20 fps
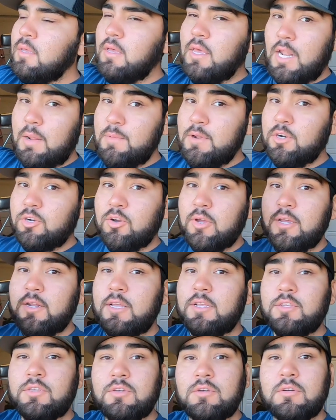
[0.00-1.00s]
And I'm going to try and
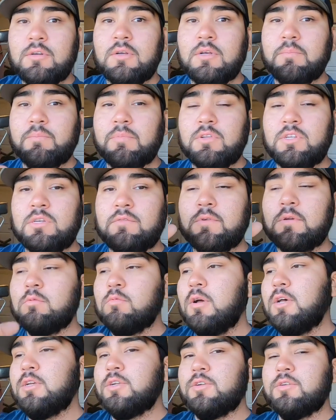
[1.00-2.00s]
answer a bunch of your
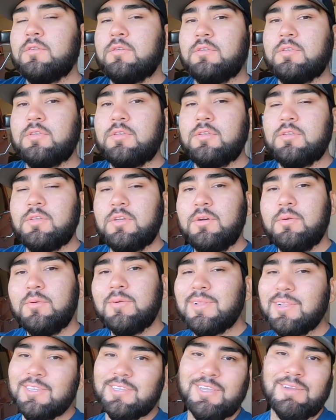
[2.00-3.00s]
questions. So
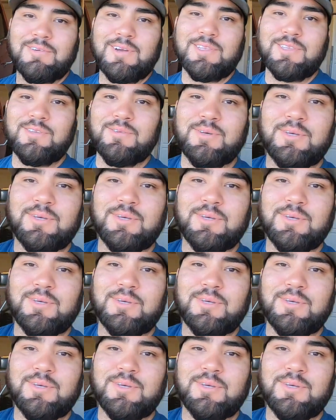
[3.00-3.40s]
let's get right to